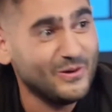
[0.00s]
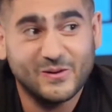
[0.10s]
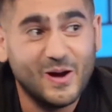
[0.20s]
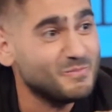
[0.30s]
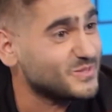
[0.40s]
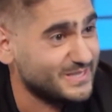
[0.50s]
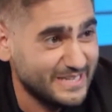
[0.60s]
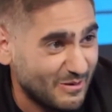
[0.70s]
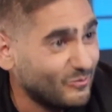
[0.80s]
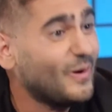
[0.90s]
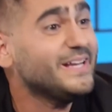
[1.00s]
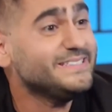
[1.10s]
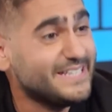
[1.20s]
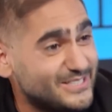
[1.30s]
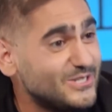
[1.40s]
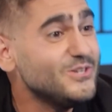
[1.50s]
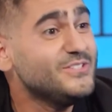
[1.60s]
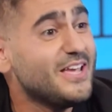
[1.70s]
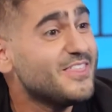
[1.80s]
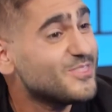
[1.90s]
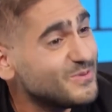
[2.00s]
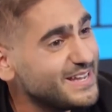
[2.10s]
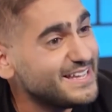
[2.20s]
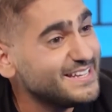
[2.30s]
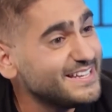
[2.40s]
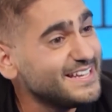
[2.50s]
you know, comes on day one, day two, day three.